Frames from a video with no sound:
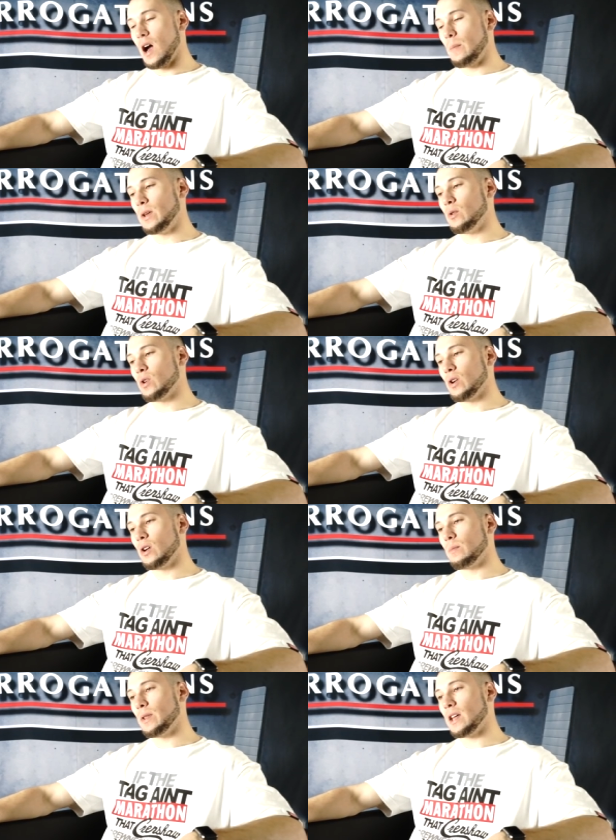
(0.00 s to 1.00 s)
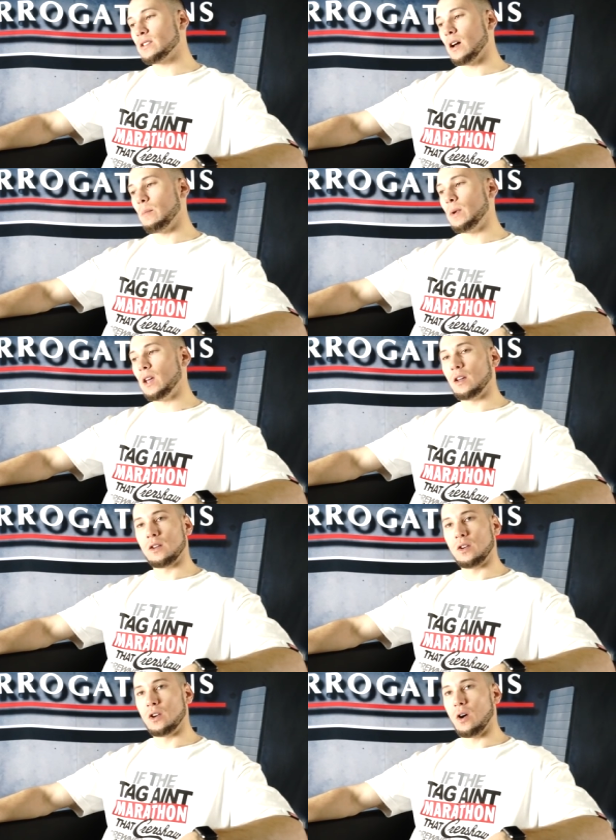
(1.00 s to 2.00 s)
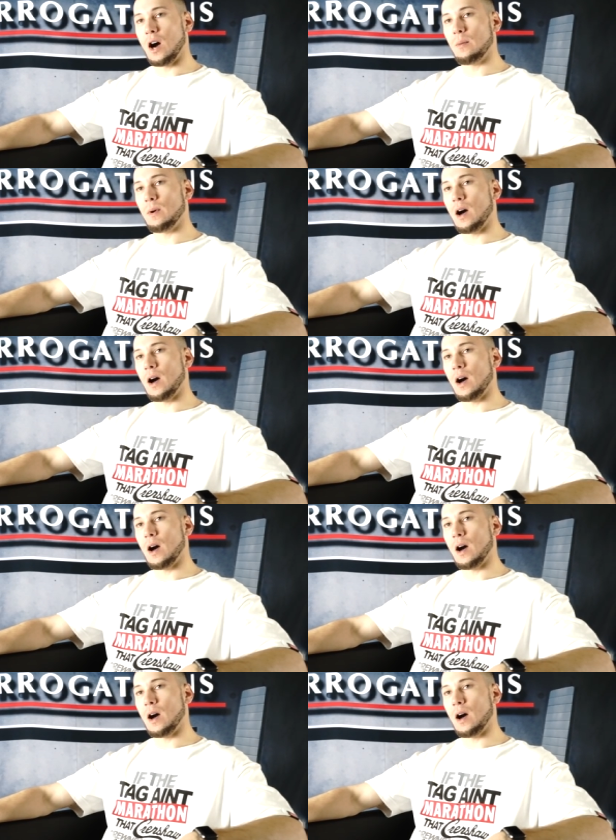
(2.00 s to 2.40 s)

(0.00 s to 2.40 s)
I mean, you could, but that's not me. You know, I'm.